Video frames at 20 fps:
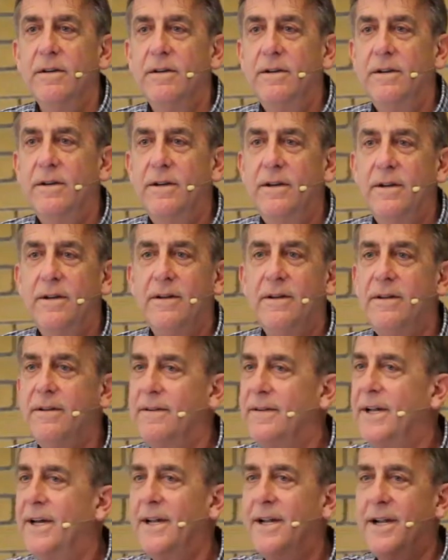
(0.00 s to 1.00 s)

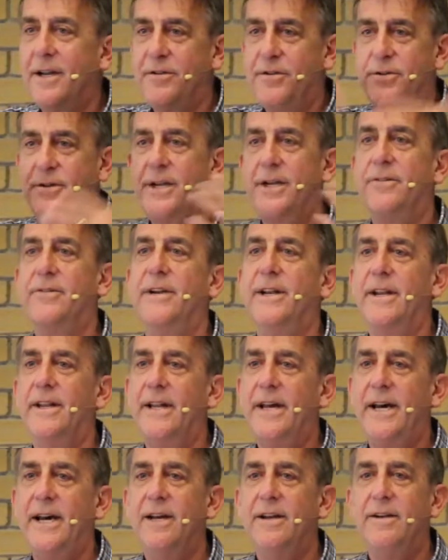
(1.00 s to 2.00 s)
There's not a lot of trickery to
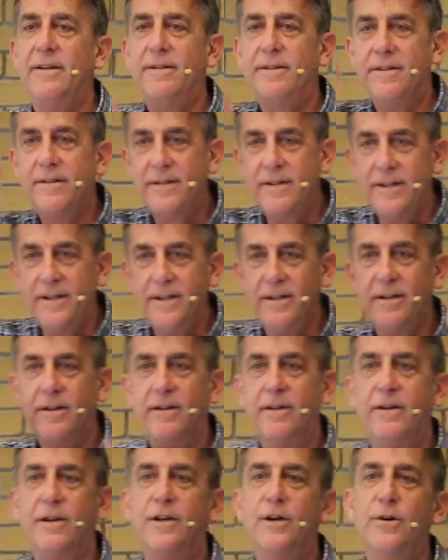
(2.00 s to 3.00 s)
that. It's just
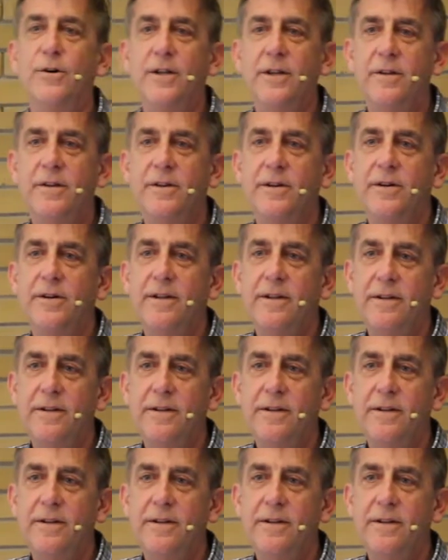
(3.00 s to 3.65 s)
the going through it.